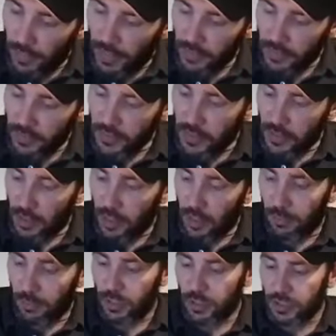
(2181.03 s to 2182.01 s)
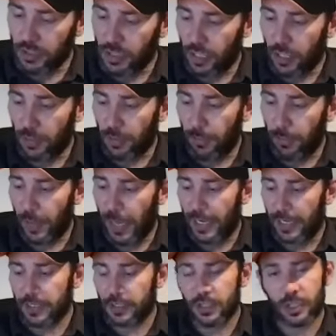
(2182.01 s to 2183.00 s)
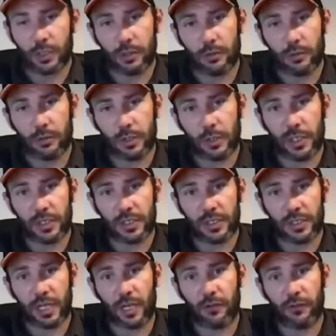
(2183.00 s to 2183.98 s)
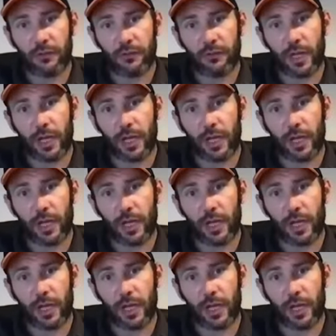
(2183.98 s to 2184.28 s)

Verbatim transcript: that's gonna I'm gonna start coming back to doing stuff